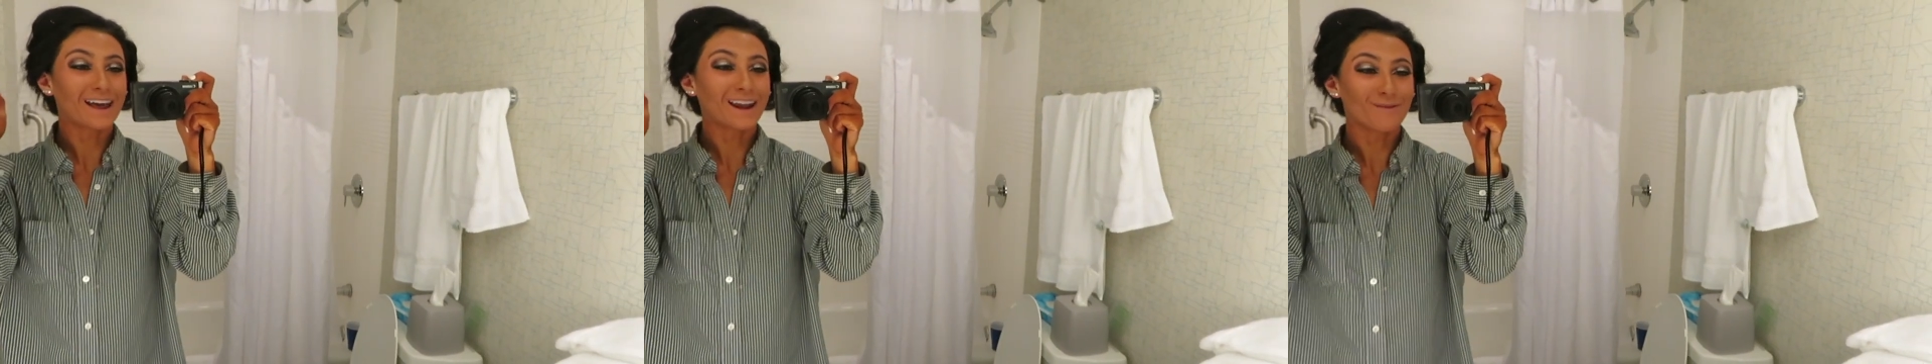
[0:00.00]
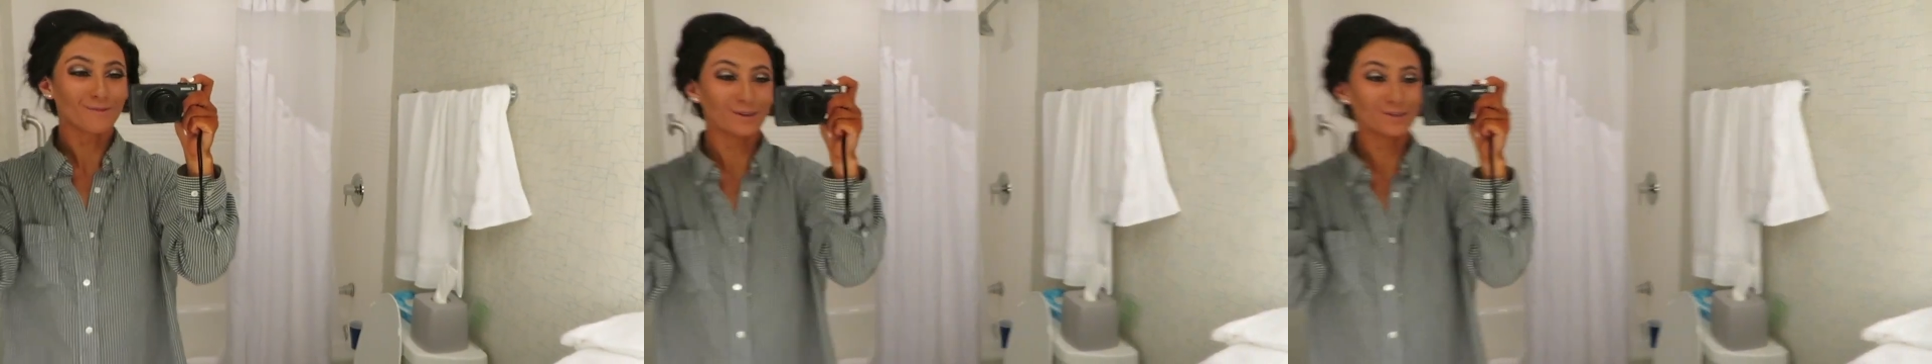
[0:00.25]
and
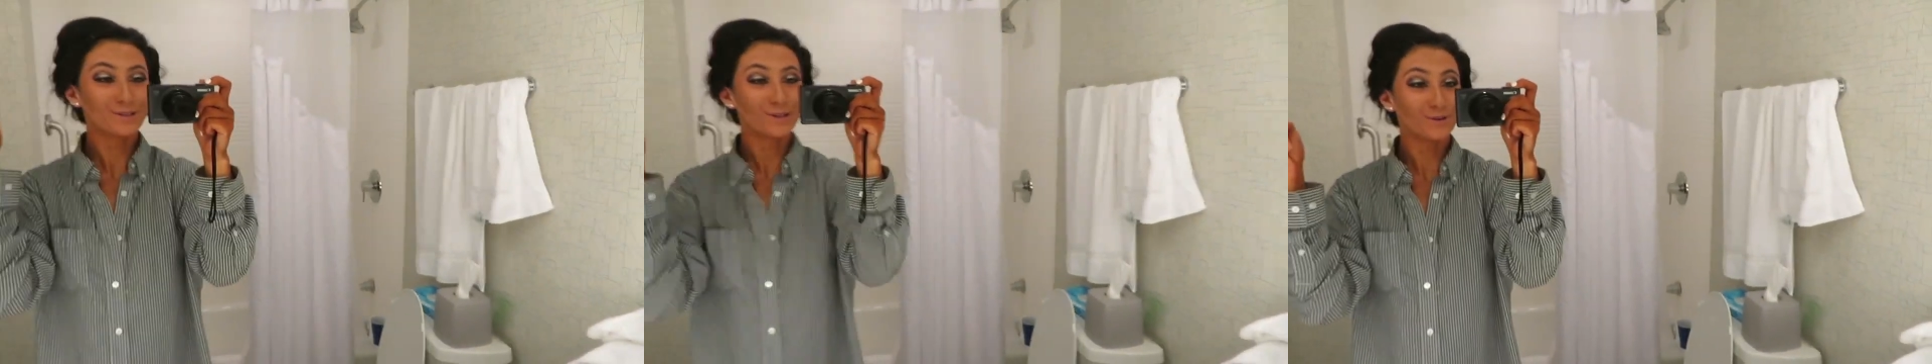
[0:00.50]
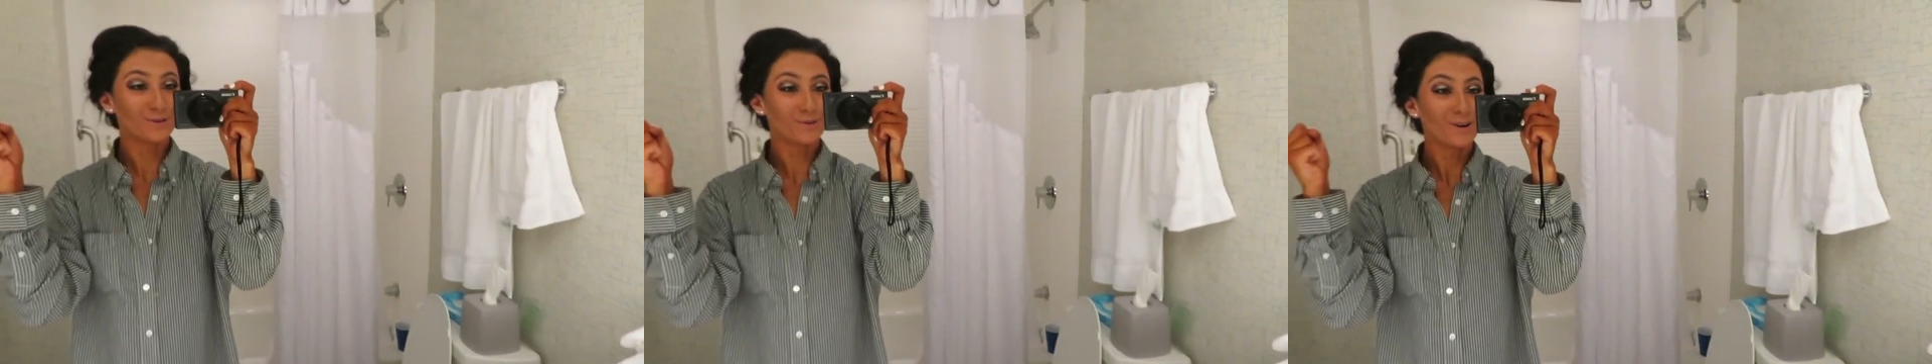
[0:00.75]
I want
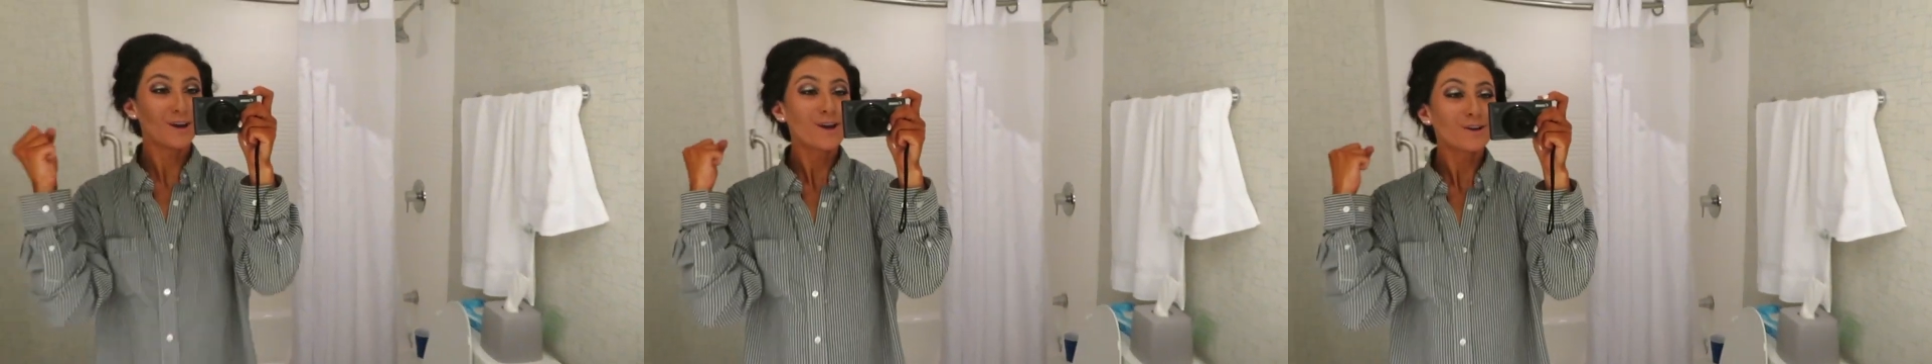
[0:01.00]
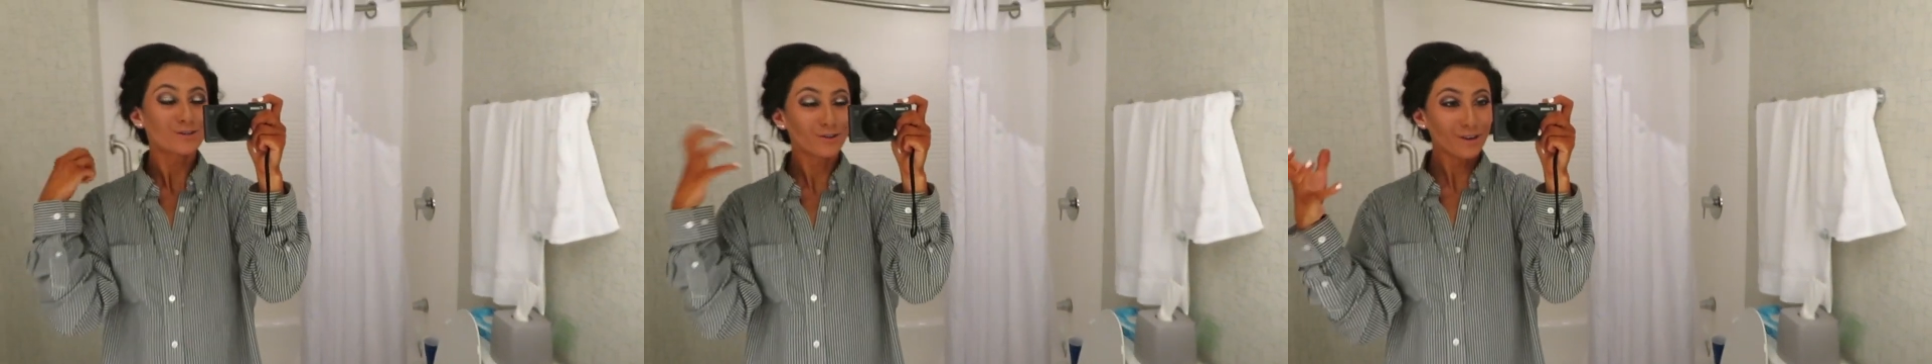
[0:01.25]
to
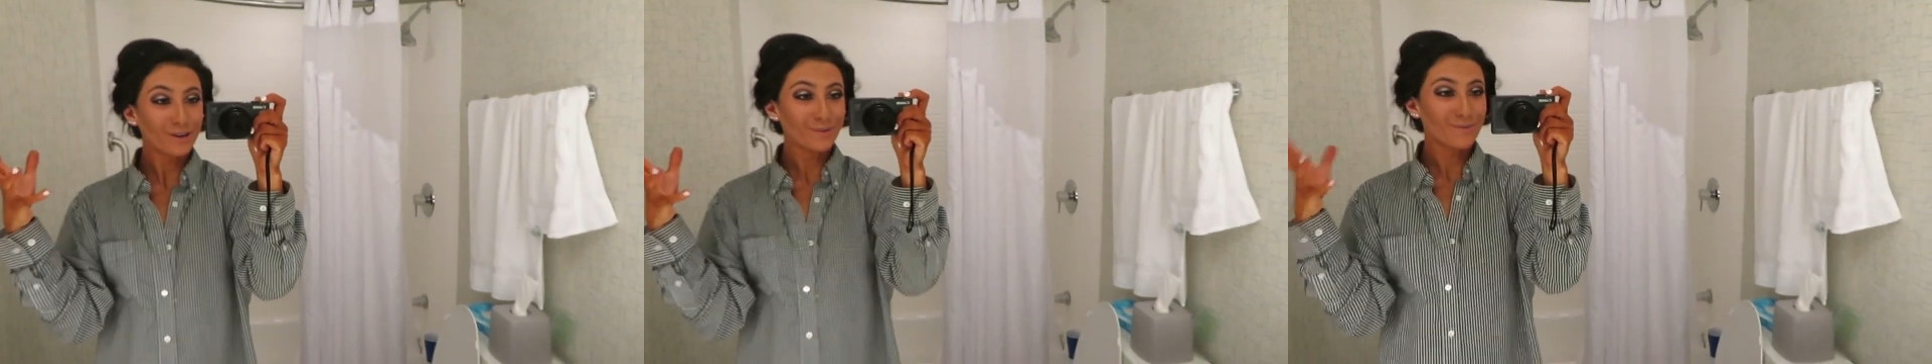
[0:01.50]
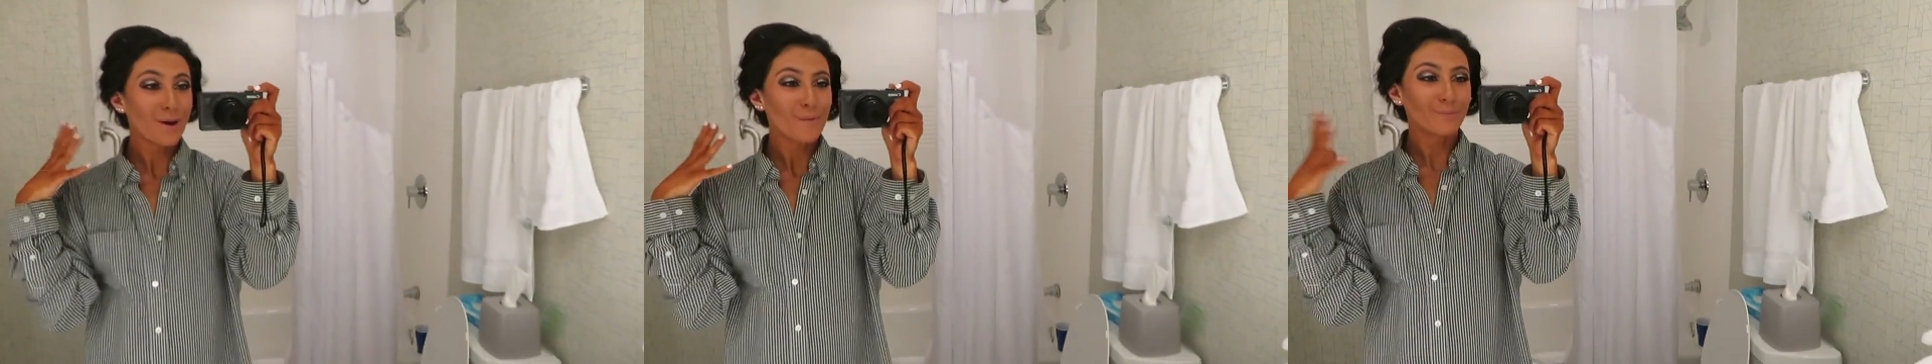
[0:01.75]
scream.